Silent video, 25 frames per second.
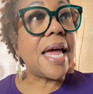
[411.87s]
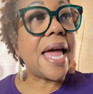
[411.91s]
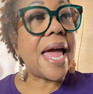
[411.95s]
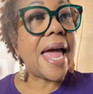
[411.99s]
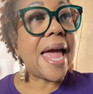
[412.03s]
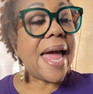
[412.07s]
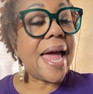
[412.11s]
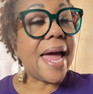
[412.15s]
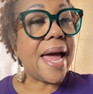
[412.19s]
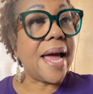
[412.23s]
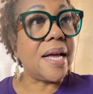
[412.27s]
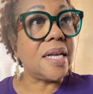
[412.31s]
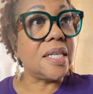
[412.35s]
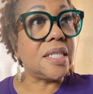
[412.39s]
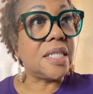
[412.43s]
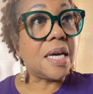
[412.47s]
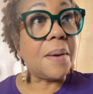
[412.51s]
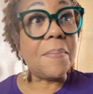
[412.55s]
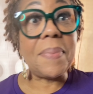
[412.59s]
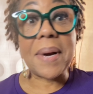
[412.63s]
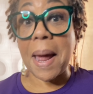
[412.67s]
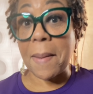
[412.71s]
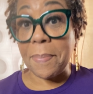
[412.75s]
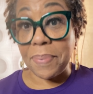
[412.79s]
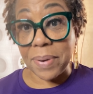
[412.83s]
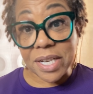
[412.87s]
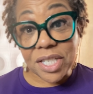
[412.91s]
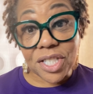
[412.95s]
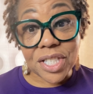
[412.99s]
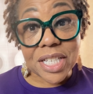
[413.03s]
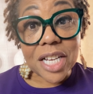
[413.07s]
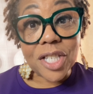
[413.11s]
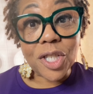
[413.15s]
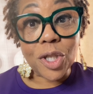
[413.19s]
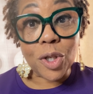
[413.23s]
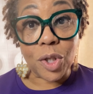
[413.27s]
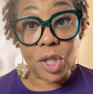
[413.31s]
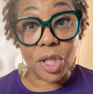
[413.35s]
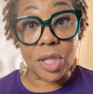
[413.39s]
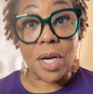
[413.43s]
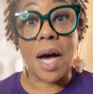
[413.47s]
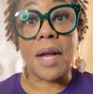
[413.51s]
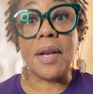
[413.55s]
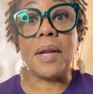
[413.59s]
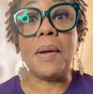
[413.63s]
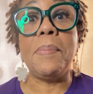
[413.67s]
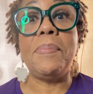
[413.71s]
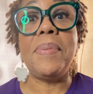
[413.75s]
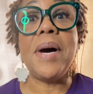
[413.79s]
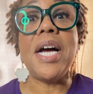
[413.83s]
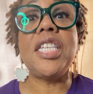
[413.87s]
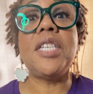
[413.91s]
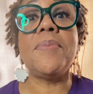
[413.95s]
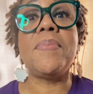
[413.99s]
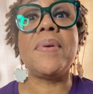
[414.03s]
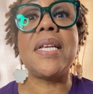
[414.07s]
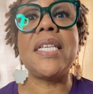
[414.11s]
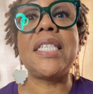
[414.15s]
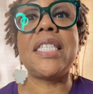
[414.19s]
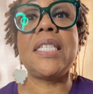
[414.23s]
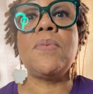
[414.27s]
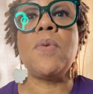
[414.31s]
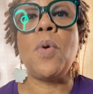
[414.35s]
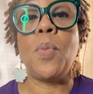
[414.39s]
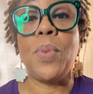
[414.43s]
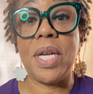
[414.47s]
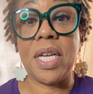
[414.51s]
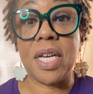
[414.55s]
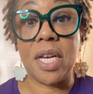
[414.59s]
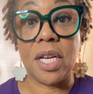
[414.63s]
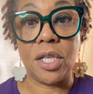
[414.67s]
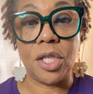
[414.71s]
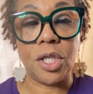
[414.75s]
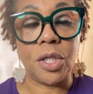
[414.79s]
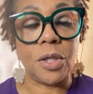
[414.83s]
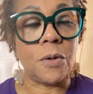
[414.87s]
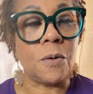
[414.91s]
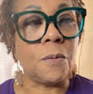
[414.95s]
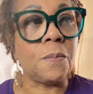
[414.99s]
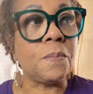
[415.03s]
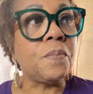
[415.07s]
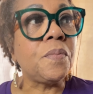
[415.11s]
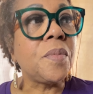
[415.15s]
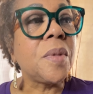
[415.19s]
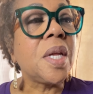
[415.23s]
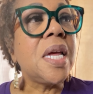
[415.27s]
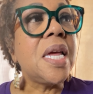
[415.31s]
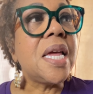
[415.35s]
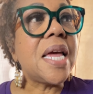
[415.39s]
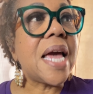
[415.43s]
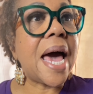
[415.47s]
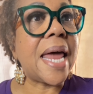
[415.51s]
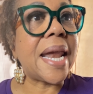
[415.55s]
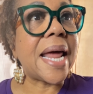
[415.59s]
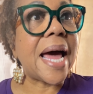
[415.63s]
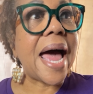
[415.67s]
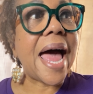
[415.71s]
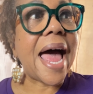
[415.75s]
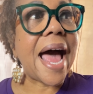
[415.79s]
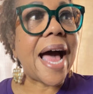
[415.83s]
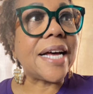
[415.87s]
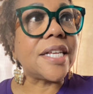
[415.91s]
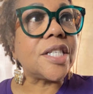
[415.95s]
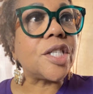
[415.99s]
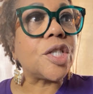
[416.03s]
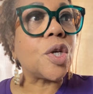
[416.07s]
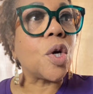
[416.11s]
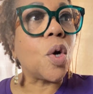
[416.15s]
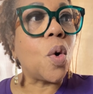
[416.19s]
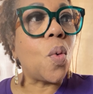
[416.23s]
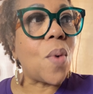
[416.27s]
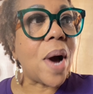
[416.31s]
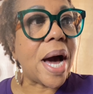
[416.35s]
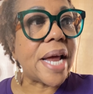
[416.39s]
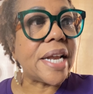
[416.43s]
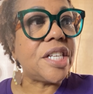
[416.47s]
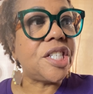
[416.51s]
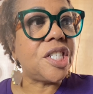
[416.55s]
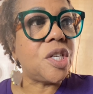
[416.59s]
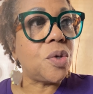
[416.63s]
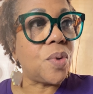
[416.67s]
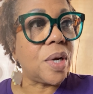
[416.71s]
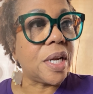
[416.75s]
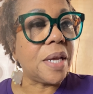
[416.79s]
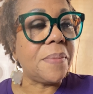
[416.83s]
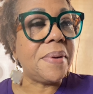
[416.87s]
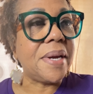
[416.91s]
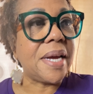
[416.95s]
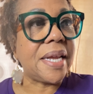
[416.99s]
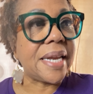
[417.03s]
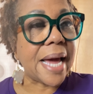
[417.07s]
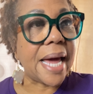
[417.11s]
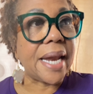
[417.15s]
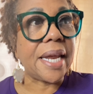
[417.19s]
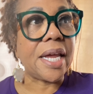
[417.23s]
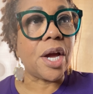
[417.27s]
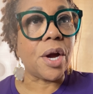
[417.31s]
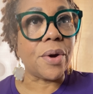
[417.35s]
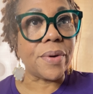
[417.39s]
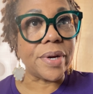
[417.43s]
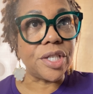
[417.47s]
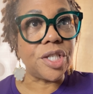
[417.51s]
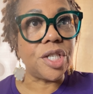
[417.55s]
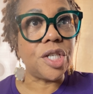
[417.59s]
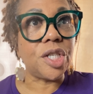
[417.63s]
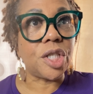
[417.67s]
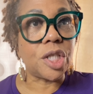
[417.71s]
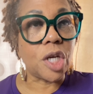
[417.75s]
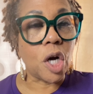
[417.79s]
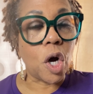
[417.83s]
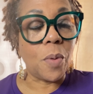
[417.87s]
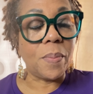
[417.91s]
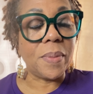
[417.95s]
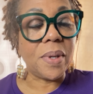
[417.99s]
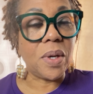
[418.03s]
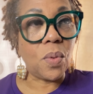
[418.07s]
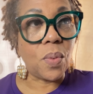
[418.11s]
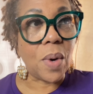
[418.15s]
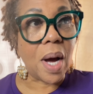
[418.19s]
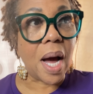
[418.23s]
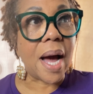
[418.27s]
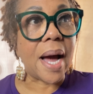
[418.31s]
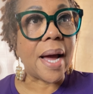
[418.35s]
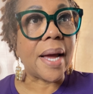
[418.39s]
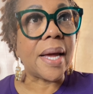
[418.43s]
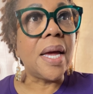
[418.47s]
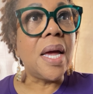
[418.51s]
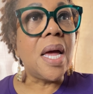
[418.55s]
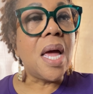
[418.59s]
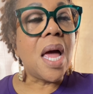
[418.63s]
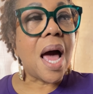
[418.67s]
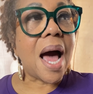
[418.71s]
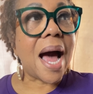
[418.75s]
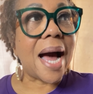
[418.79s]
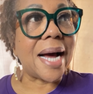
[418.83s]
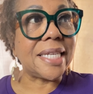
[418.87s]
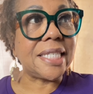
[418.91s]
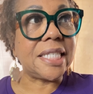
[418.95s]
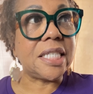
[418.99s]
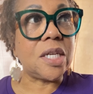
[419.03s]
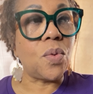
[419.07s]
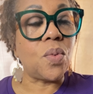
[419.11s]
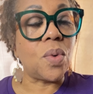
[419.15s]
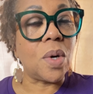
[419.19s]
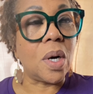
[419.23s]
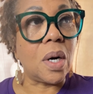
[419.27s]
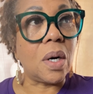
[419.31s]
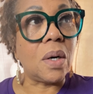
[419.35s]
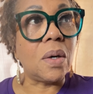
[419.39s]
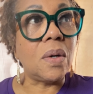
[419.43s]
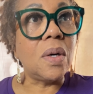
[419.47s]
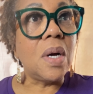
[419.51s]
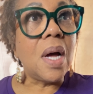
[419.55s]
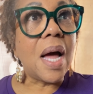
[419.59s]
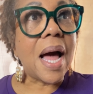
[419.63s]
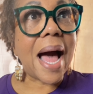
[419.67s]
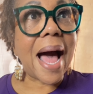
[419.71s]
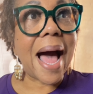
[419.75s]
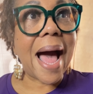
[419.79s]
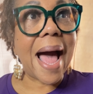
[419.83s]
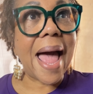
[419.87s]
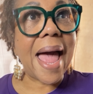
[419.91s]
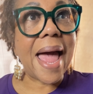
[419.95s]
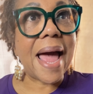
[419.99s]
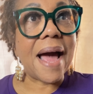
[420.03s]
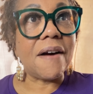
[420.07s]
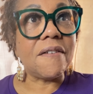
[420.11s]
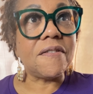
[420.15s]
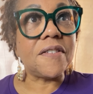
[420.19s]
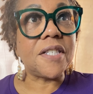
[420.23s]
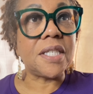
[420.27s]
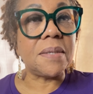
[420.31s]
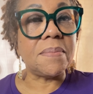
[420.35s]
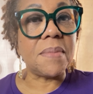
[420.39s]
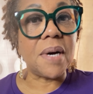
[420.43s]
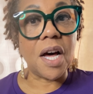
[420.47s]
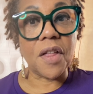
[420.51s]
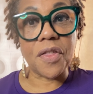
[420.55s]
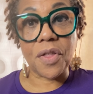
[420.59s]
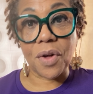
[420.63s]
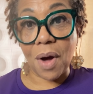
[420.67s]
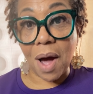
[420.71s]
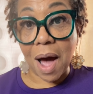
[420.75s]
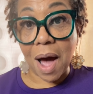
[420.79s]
And but I appreciate you starting a budget, but let's see what we can do. And I asked her, why did she want to be in that area? And she told me why. I said, well, I have some other